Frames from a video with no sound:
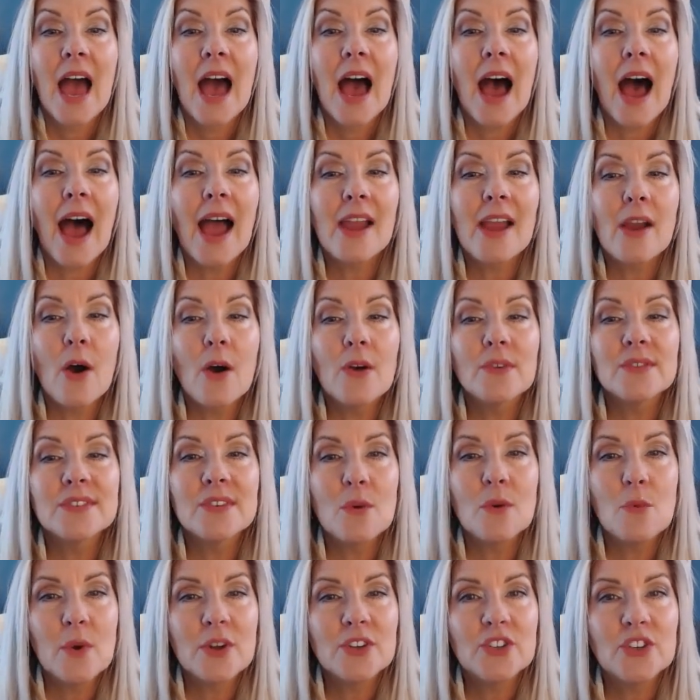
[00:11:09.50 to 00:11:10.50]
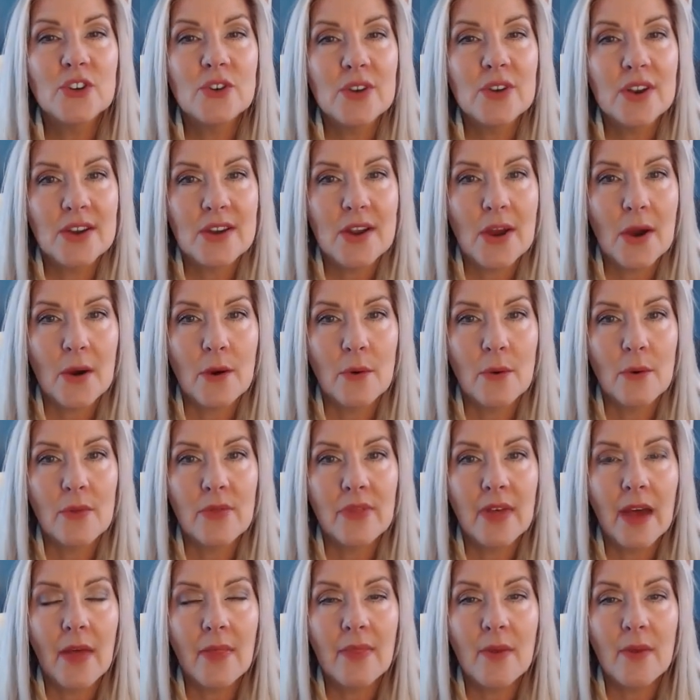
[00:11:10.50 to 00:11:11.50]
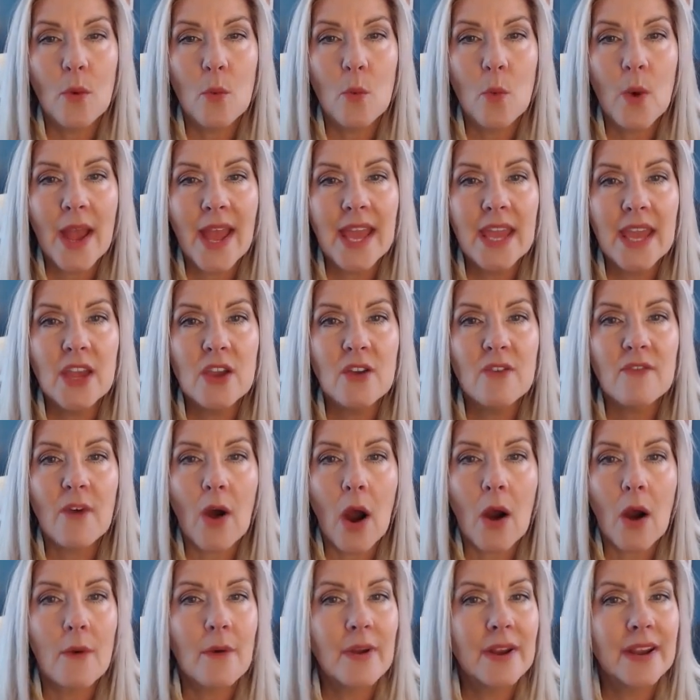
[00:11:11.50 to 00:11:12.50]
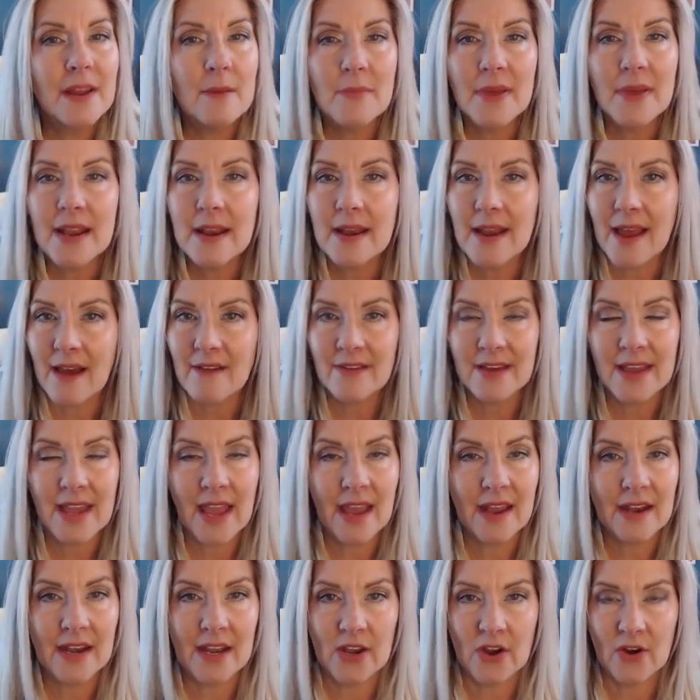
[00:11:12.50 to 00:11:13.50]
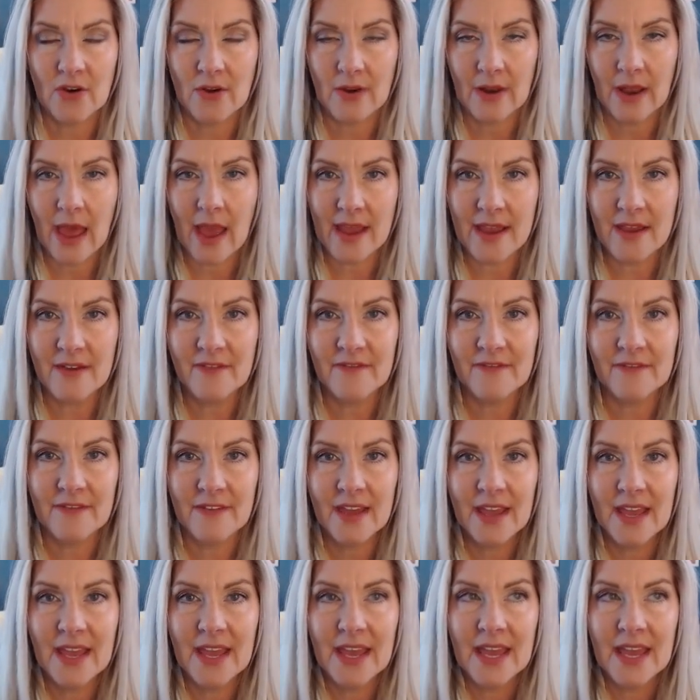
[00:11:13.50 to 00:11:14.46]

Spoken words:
I also want you to know that the way you've already been navigating your life